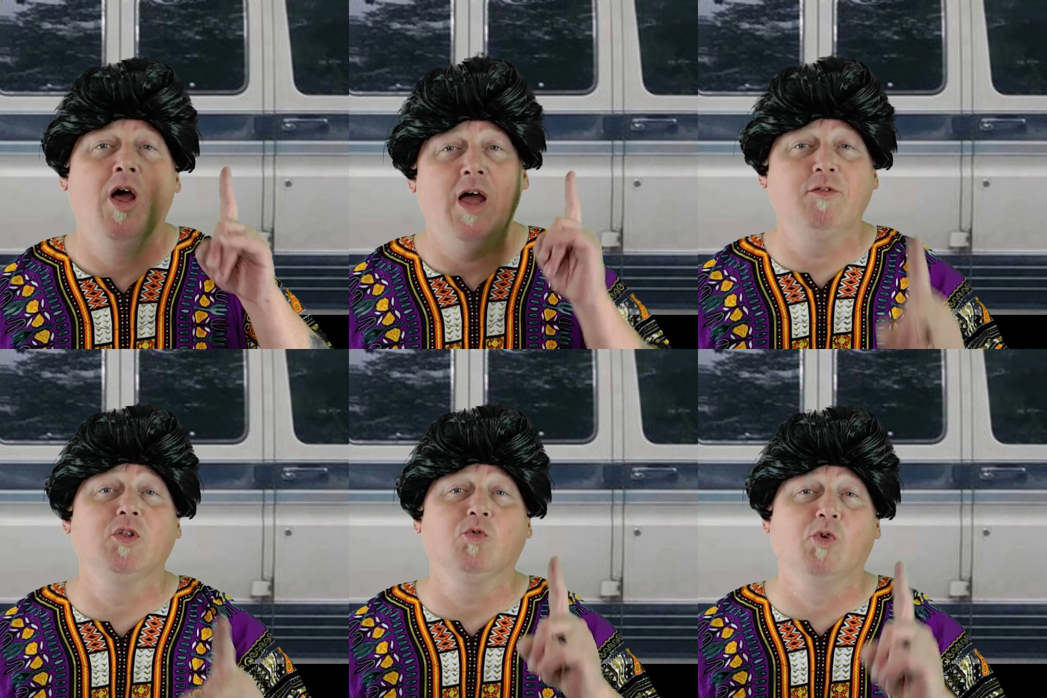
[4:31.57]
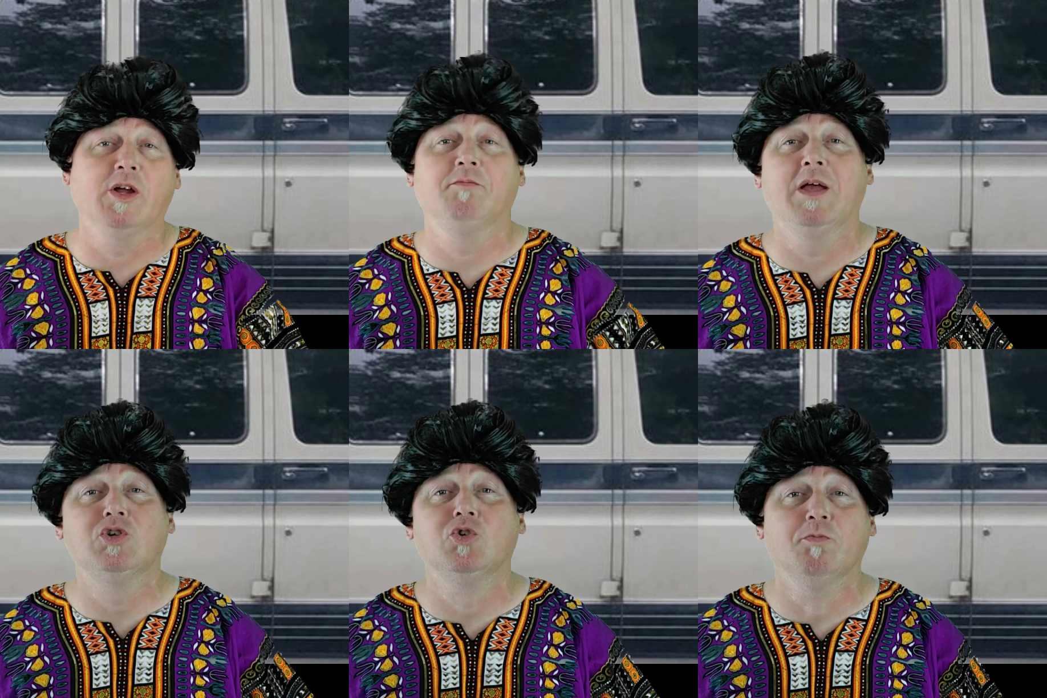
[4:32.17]
Having the rig
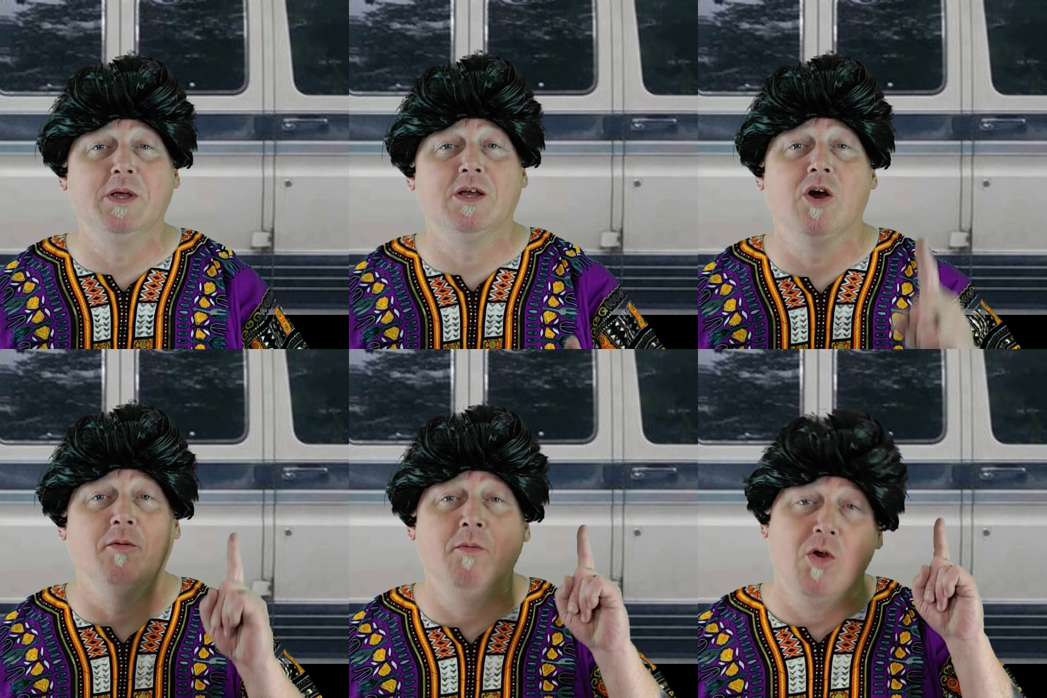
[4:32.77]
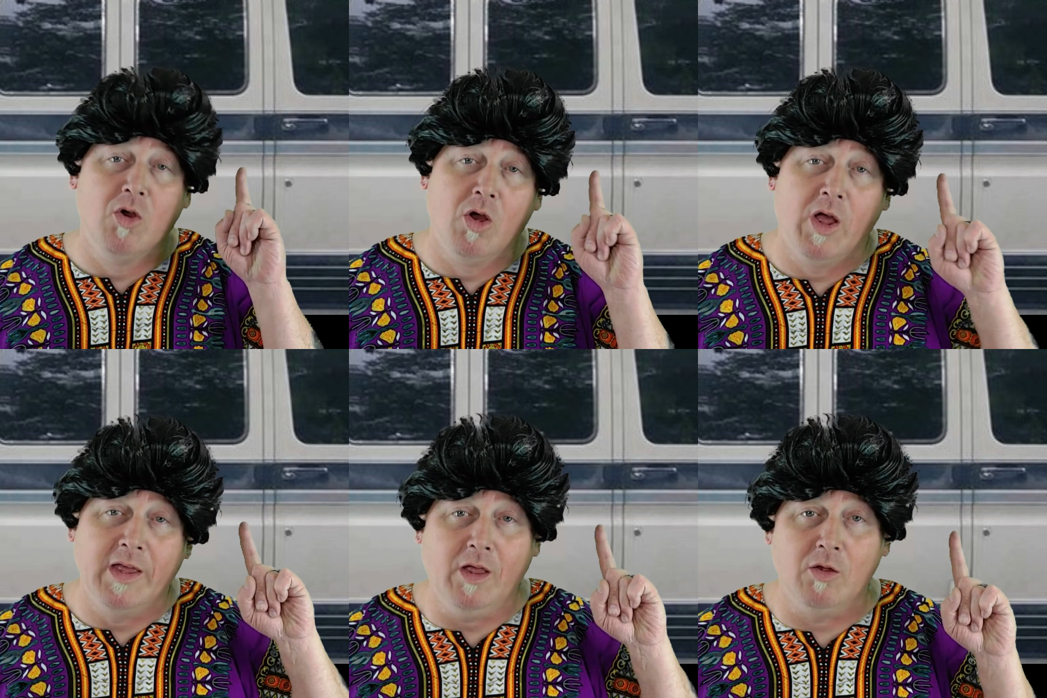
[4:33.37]
makes you become
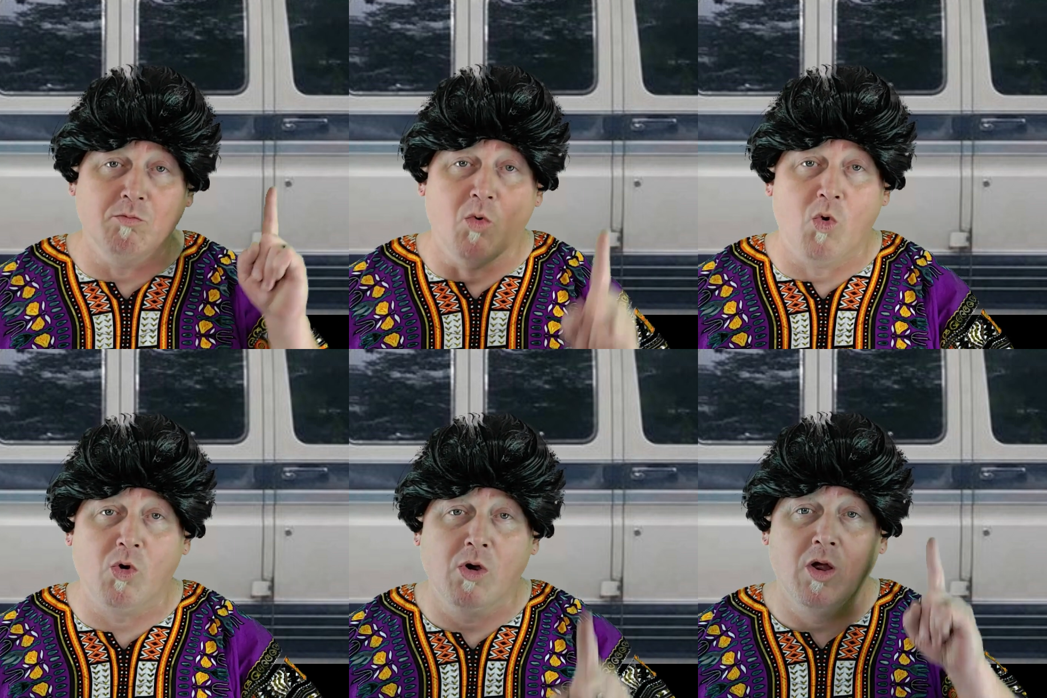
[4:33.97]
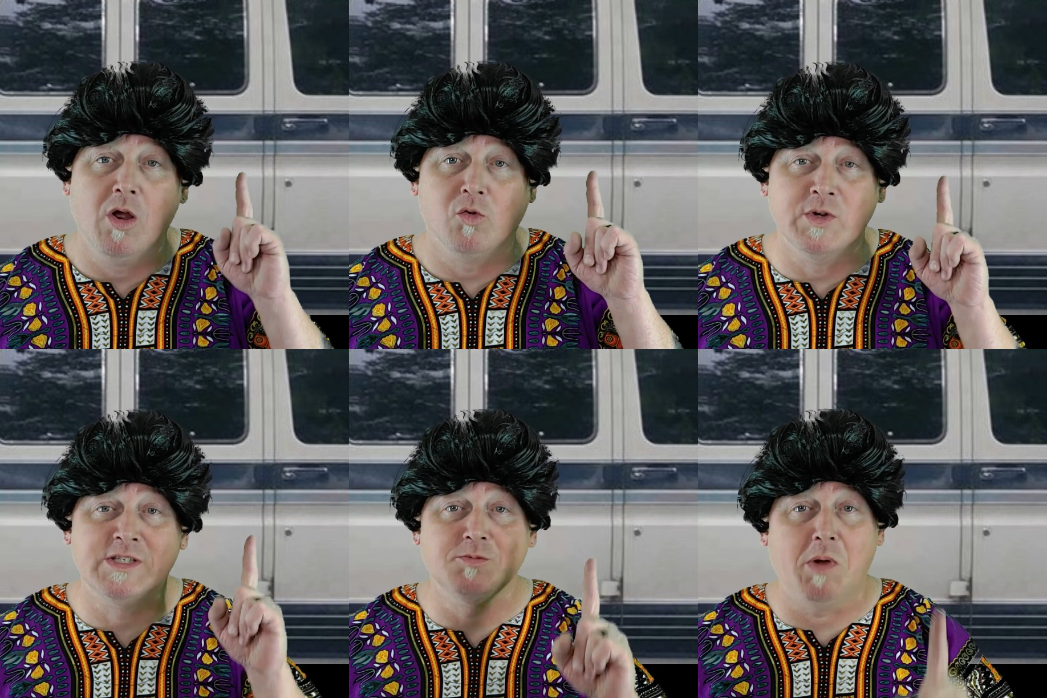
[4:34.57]
more
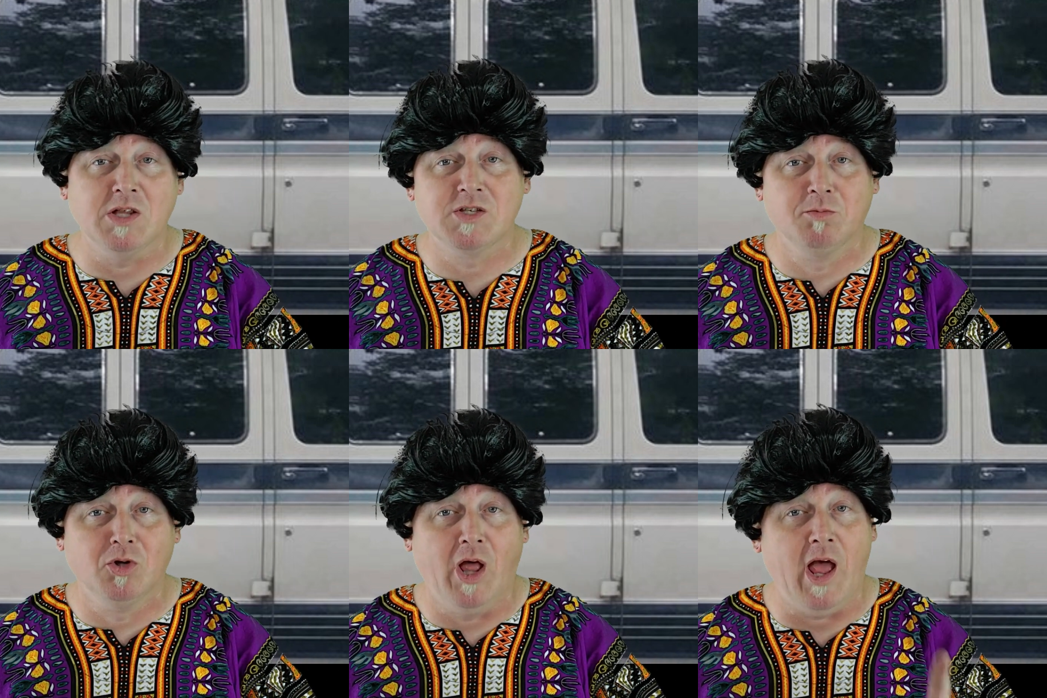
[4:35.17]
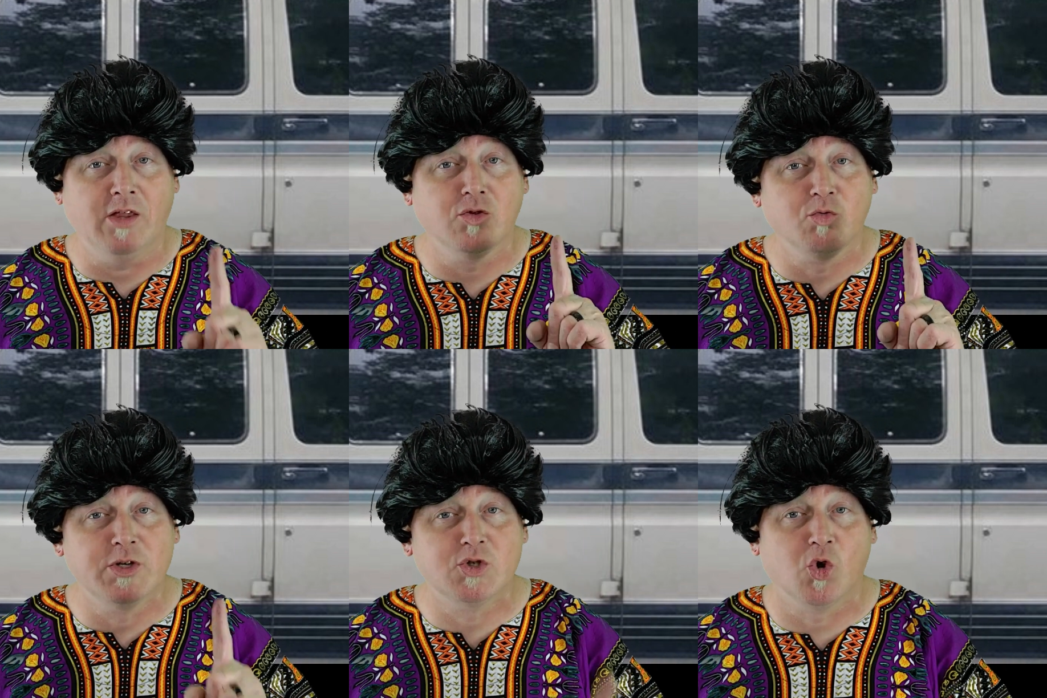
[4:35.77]
responsible and
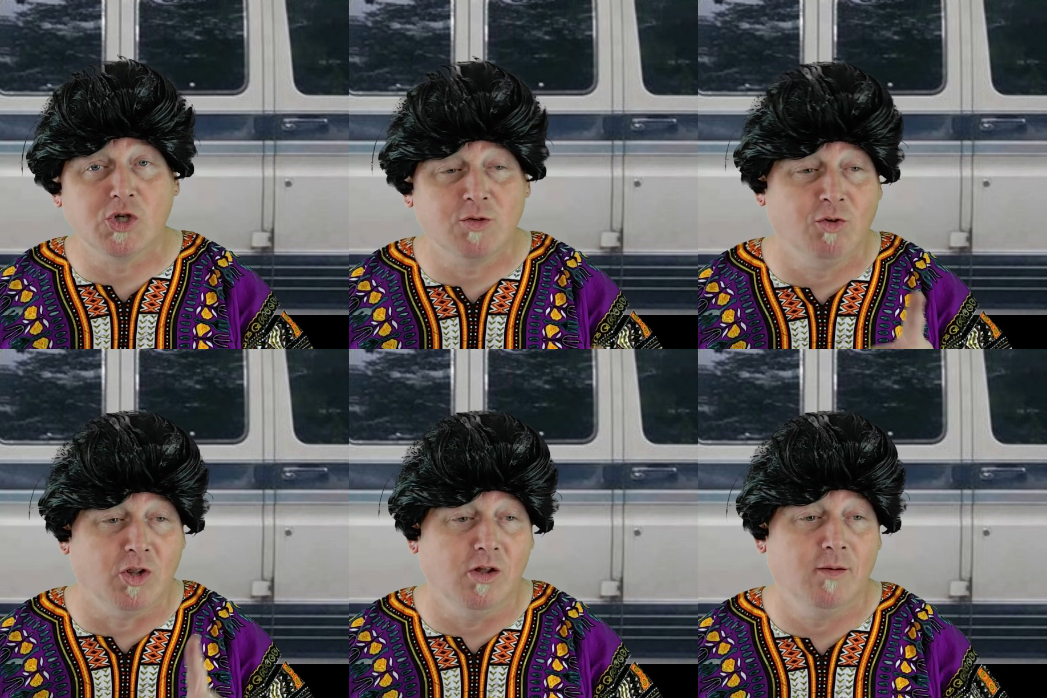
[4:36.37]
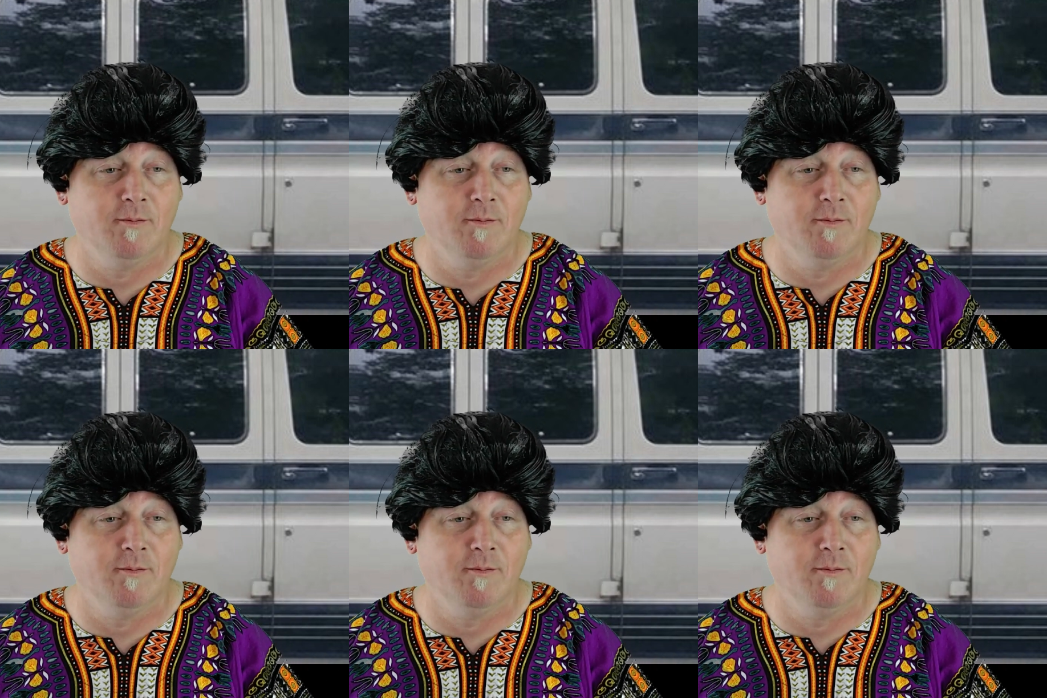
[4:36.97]
resourceful.